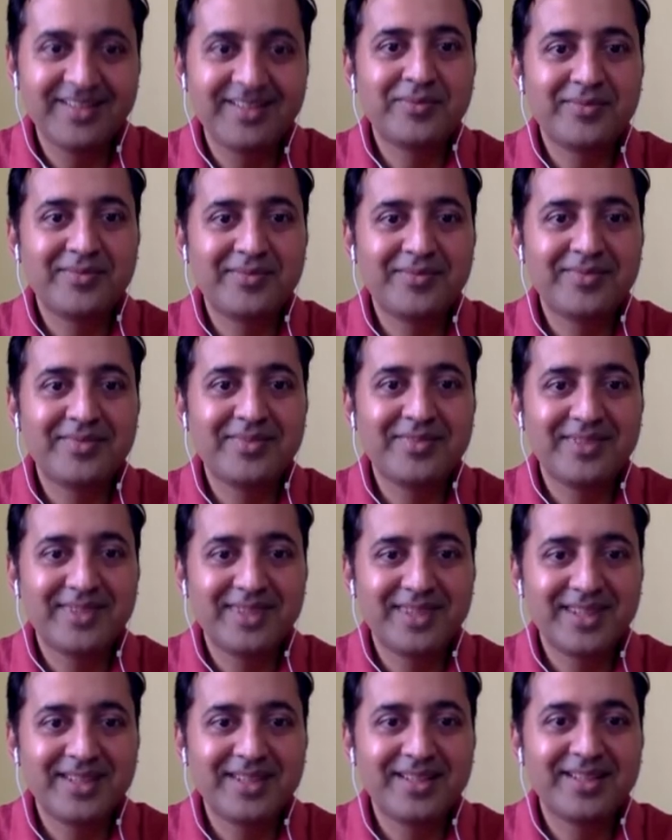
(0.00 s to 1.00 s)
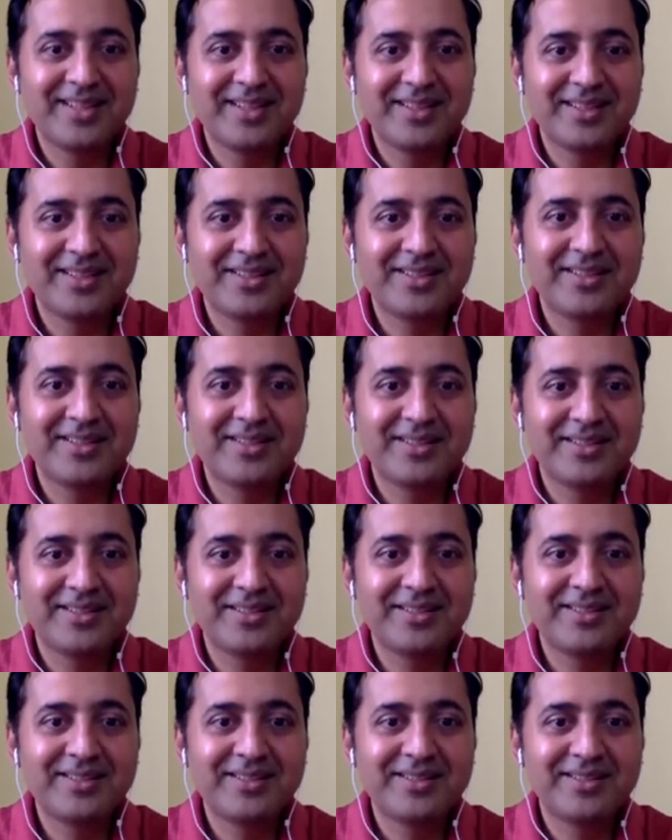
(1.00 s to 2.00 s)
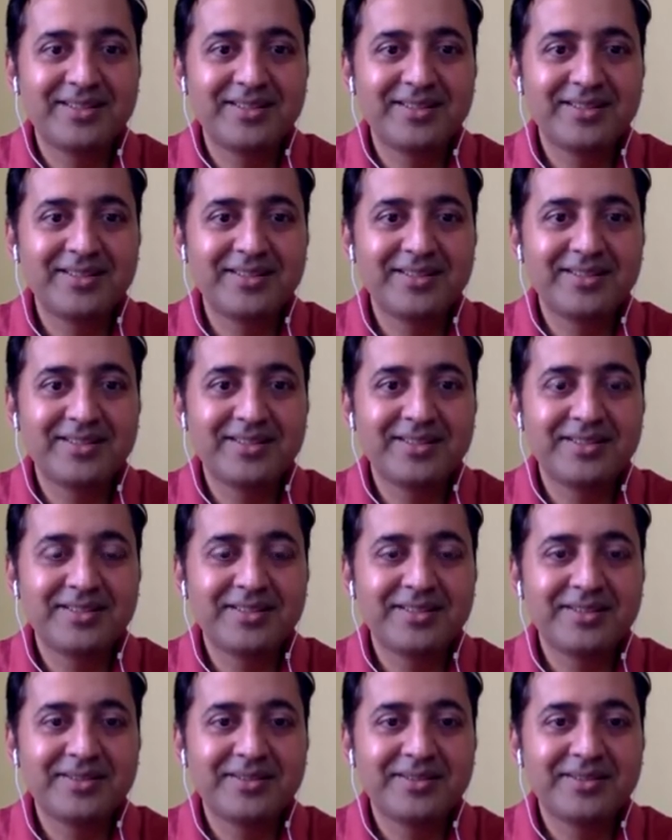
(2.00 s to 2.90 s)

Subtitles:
(not speaking)